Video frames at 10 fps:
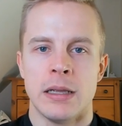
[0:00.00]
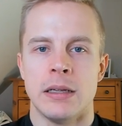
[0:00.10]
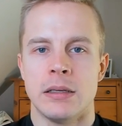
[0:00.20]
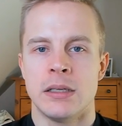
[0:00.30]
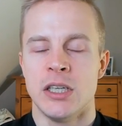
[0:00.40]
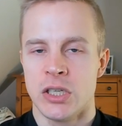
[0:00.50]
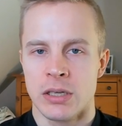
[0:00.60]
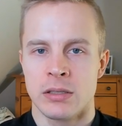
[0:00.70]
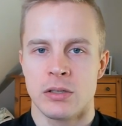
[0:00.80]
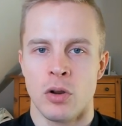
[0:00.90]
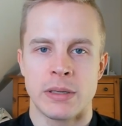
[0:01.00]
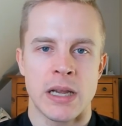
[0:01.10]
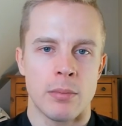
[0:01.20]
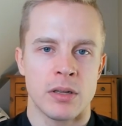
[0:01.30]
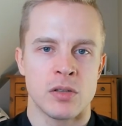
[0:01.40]
teaches your
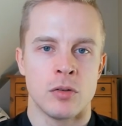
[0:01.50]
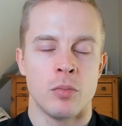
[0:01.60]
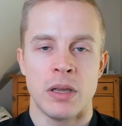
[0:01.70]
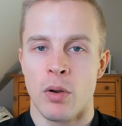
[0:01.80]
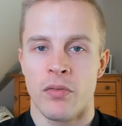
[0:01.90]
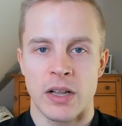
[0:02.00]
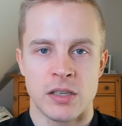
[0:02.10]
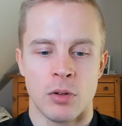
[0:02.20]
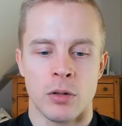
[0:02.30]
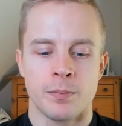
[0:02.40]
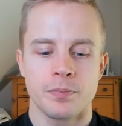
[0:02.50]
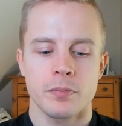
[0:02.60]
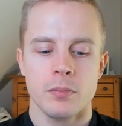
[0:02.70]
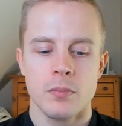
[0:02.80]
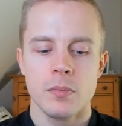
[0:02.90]
metabolism to be more flexible
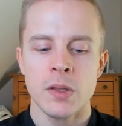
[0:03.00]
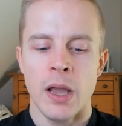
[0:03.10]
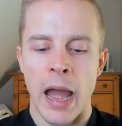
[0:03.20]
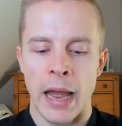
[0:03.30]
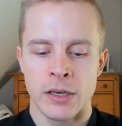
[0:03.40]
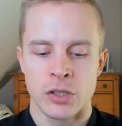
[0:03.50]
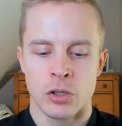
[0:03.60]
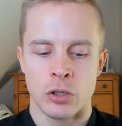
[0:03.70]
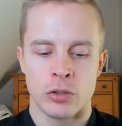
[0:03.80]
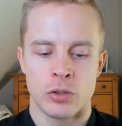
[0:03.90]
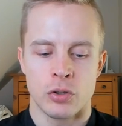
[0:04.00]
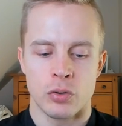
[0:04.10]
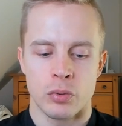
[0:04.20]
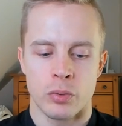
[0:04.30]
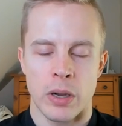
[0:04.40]
and to,
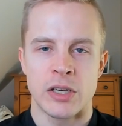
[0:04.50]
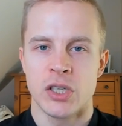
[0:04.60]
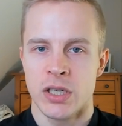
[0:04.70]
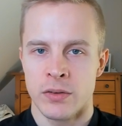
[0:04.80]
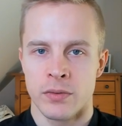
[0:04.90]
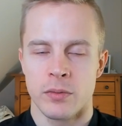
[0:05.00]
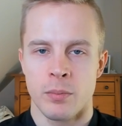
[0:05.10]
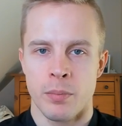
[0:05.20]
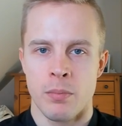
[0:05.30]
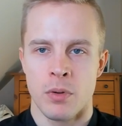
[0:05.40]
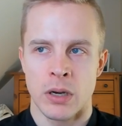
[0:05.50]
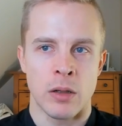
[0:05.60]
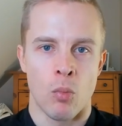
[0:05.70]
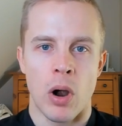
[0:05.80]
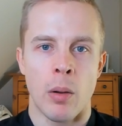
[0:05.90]
to achieve like
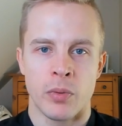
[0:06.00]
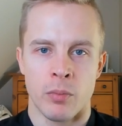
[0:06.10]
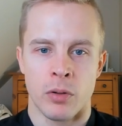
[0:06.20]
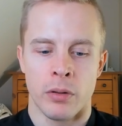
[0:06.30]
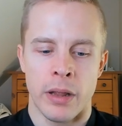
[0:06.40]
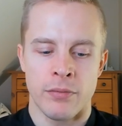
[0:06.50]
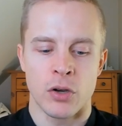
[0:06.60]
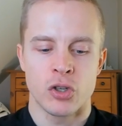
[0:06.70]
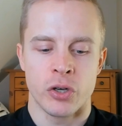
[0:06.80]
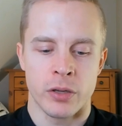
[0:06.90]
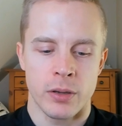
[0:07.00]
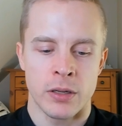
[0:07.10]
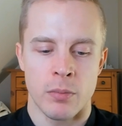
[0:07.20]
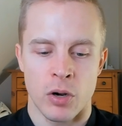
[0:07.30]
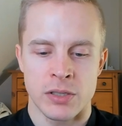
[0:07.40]
more optimal uh, functioning in
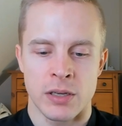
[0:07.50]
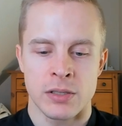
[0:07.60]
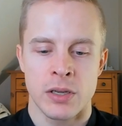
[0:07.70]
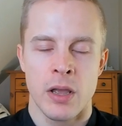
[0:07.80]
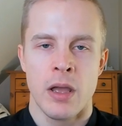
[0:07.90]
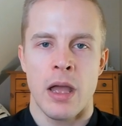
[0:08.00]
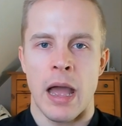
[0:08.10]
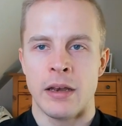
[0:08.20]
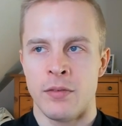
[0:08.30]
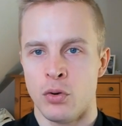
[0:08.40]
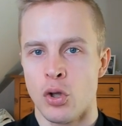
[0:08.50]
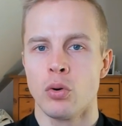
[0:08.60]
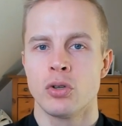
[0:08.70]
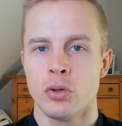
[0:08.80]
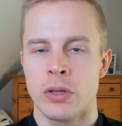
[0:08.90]
the process. And if you
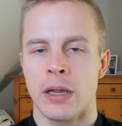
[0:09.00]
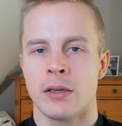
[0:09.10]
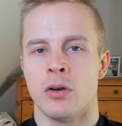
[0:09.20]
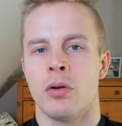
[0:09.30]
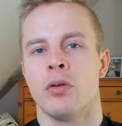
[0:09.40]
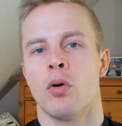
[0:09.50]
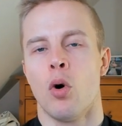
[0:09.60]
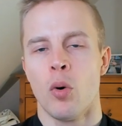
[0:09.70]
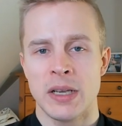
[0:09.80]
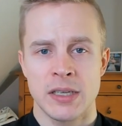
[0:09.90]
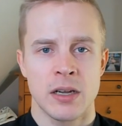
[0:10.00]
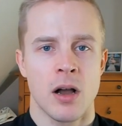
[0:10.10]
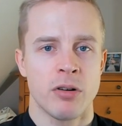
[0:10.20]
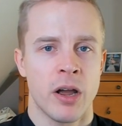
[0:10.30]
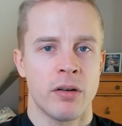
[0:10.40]
don't do that, you know, you're always eating
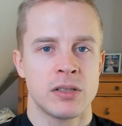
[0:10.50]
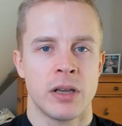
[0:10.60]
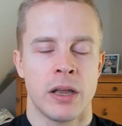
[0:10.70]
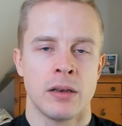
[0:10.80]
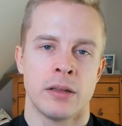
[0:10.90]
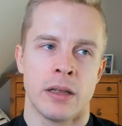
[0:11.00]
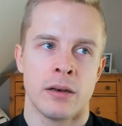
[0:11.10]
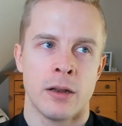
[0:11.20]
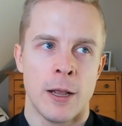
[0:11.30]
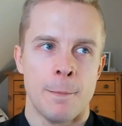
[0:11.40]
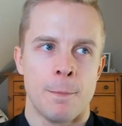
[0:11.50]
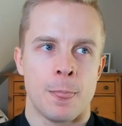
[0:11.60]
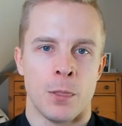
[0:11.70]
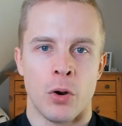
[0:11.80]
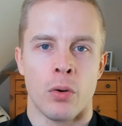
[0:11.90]
carbohydrates again, then,
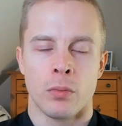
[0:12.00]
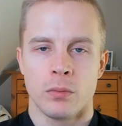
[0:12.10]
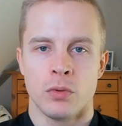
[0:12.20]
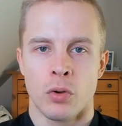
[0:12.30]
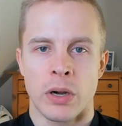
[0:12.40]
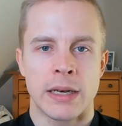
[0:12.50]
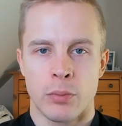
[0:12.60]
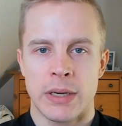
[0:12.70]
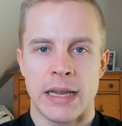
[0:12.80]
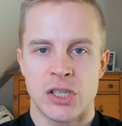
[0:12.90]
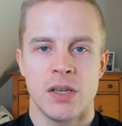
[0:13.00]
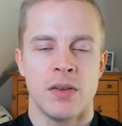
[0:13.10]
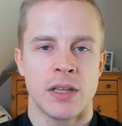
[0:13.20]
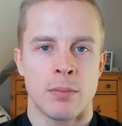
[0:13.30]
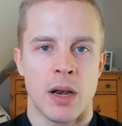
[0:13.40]
you know, you're not really
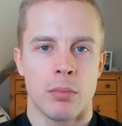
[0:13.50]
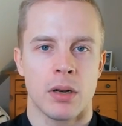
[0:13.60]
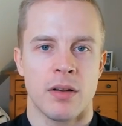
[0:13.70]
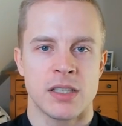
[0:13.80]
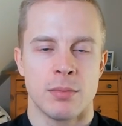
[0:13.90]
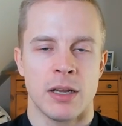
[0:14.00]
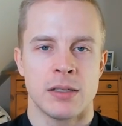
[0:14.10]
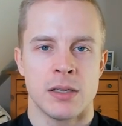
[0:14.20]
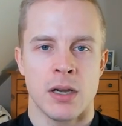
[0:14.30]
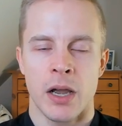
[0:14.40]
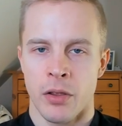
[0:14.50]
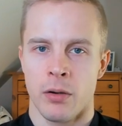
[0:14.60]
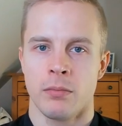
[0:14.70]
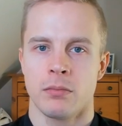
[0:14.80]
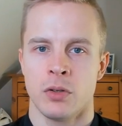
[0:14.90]
achieving that metabolic flexibility
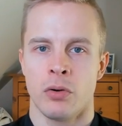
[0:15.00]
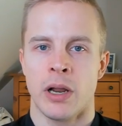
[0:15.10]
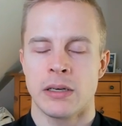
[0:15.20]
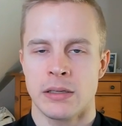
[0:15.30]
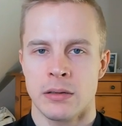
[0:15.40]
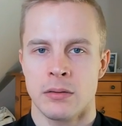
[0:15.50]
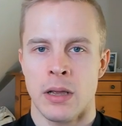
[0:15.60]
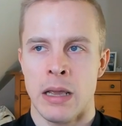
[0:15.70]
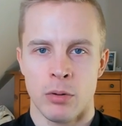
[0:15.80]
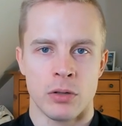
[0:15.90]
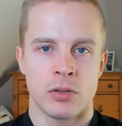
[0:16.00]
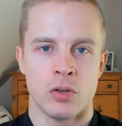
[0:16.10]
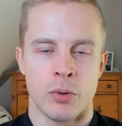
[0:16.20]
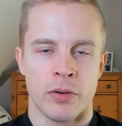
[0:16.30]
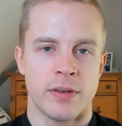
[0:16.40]
either. You're not able to
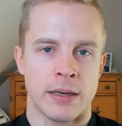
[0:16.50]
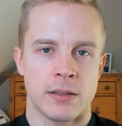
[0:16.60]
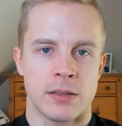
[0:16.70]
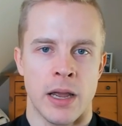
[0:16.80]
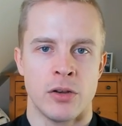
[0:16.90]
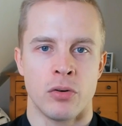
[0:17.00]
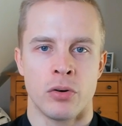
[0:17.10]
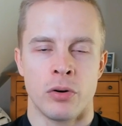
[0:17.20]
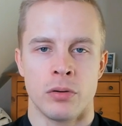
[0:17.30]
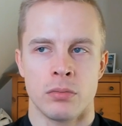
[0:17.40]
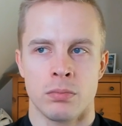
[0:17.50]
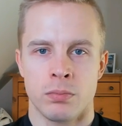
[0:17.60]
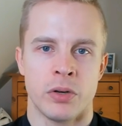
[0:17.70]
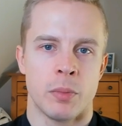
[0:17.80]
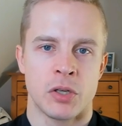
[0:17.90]
burn fat and you're
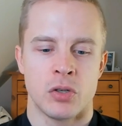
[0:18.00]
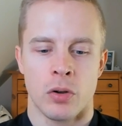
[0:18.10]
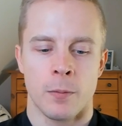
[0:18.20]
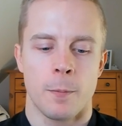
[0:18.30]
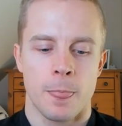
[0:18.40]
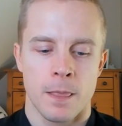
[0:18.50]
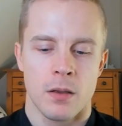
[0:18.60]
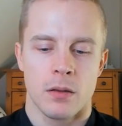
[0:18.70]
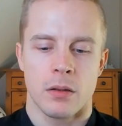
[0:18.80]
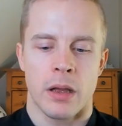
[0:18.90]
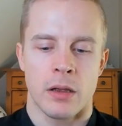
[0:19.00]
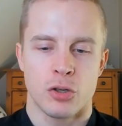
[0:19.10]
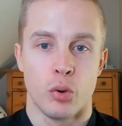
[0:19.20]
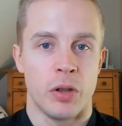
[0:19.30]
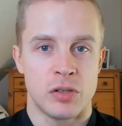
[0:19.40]
pretty much, you know, uh,
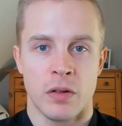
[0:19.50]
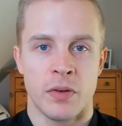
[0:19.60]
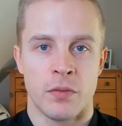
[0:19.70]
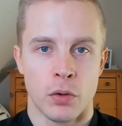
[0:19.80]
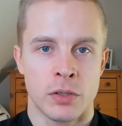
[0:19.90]
shooting yourself in the foot